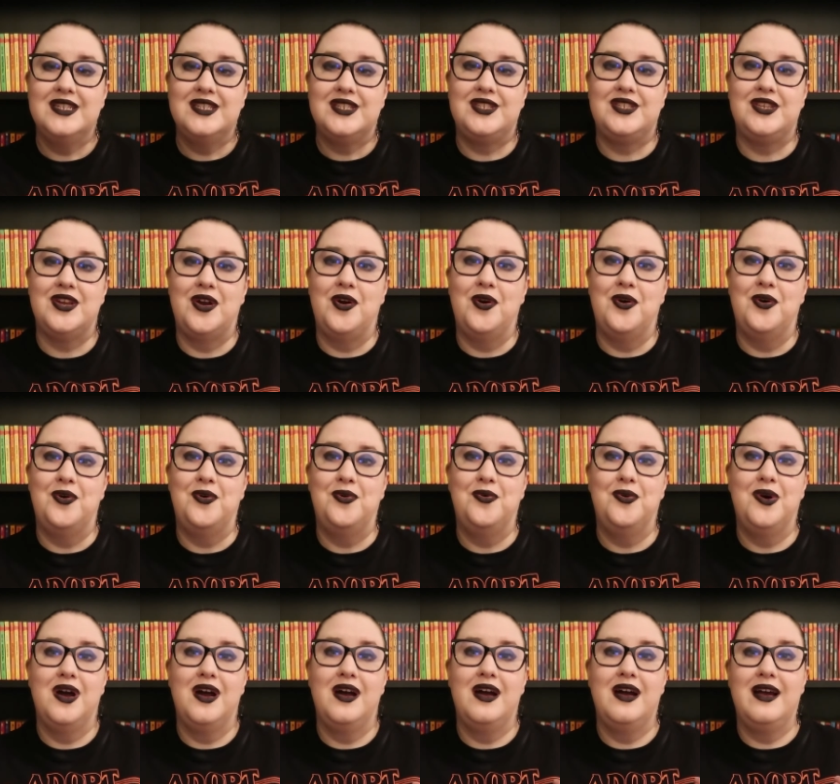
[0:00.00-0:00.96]

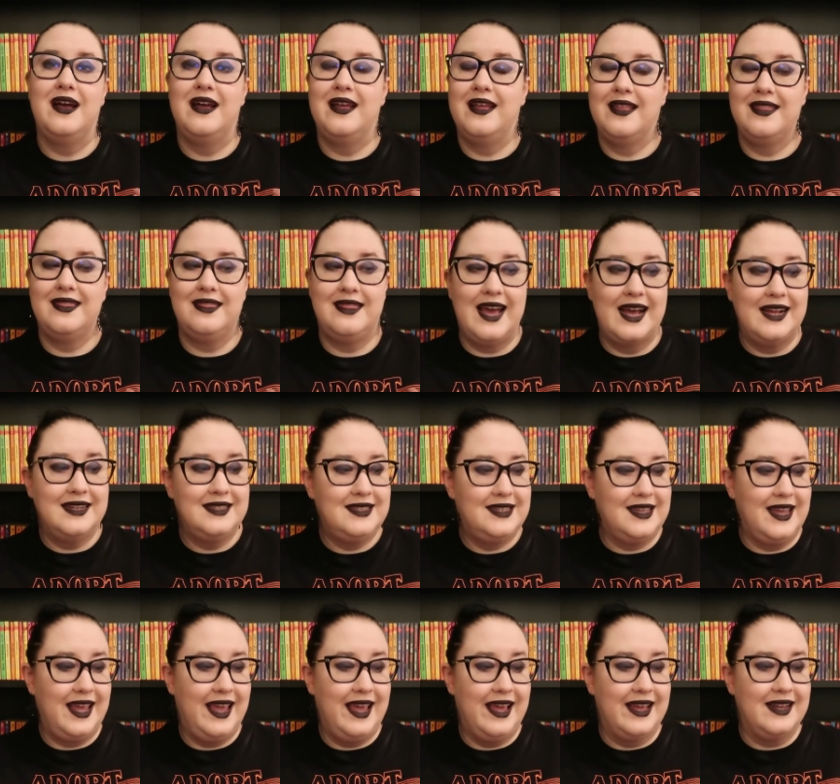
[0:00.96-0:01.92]
So
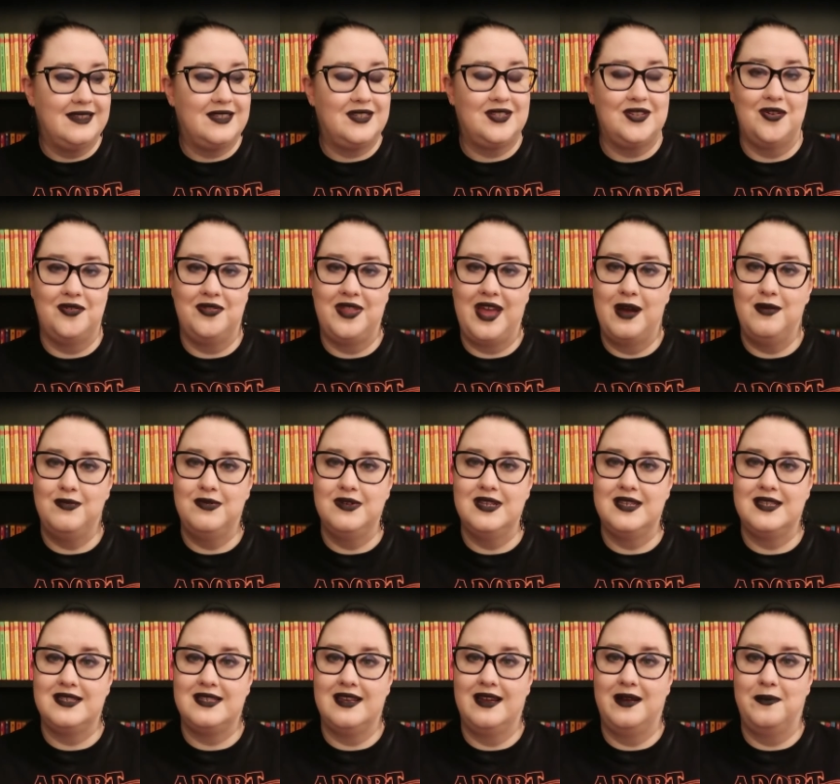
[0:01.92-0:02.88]
that's it. So that
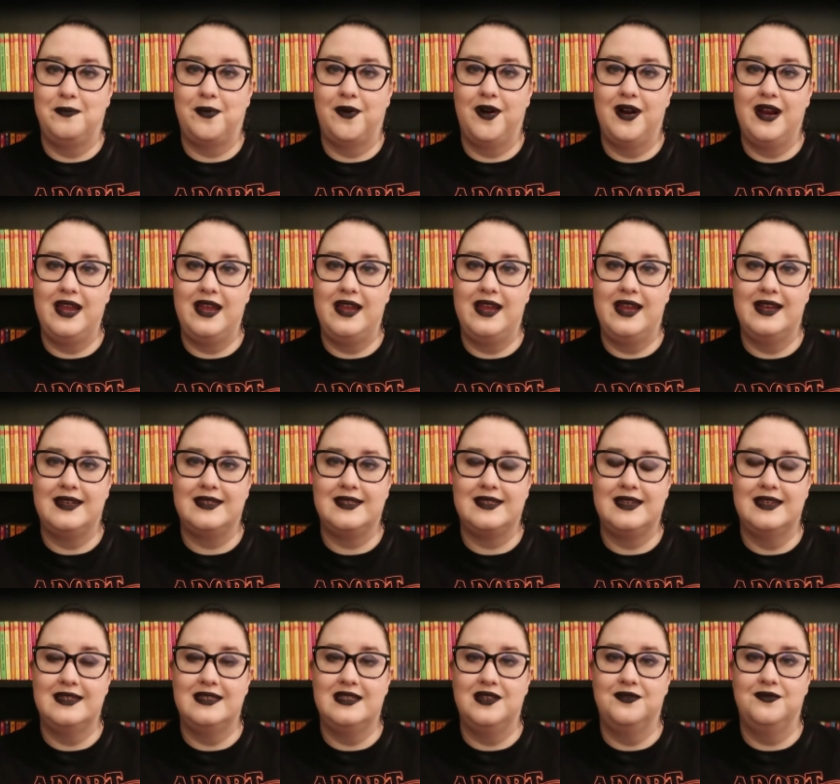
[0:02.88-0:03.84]
was a pretty
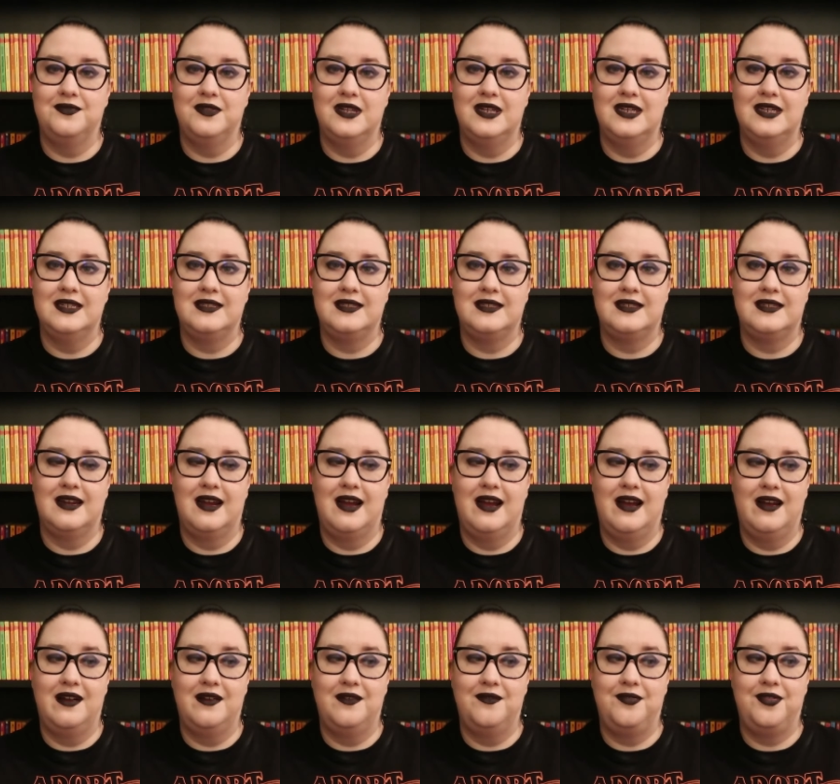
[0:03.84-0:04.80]
extensive list
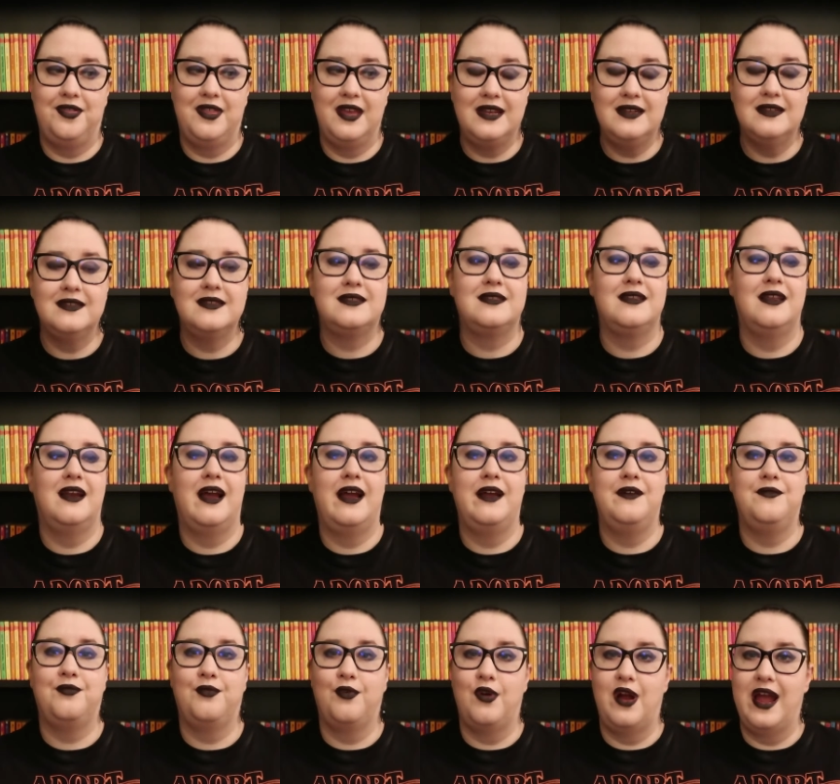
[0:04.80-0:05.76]
of things that
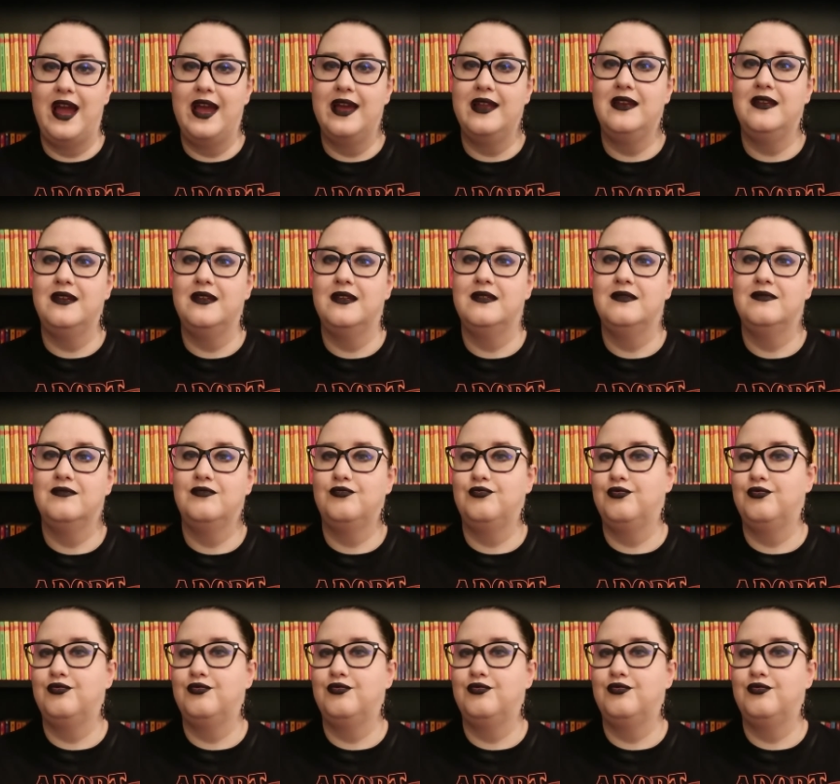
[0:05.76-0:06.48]
I've read